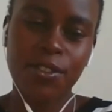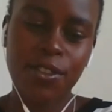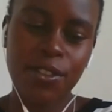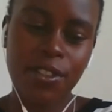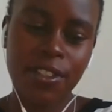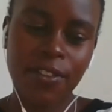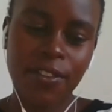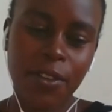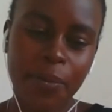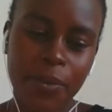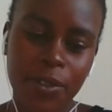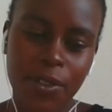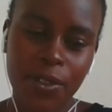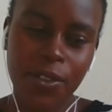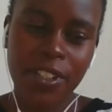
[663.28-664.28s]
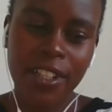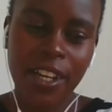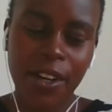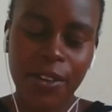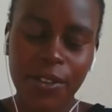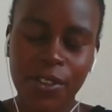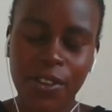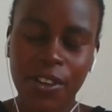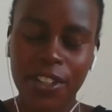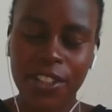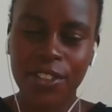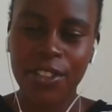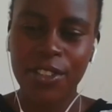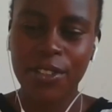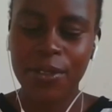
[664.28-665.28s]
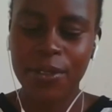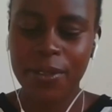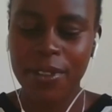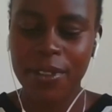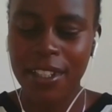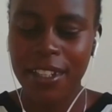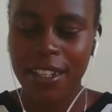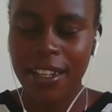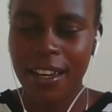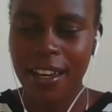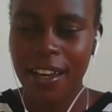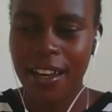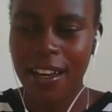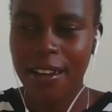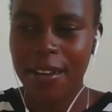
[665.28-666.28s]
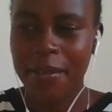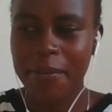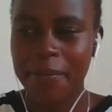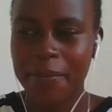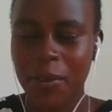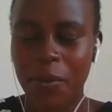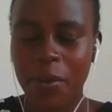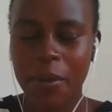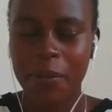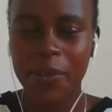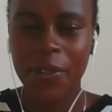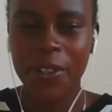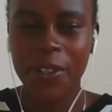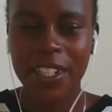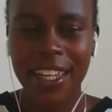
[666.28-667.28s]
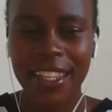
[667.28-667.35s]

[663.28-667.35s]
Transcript: to your developer story and how you got into Web3.